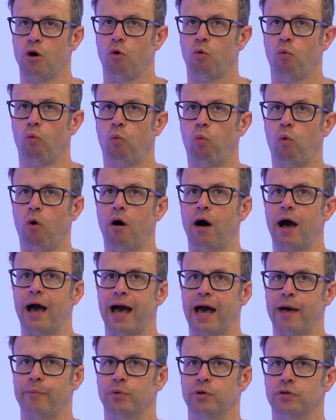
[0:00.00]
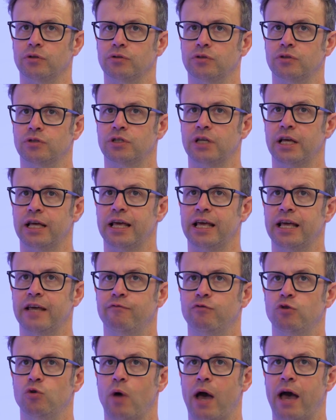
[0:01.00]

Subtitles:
what happens if you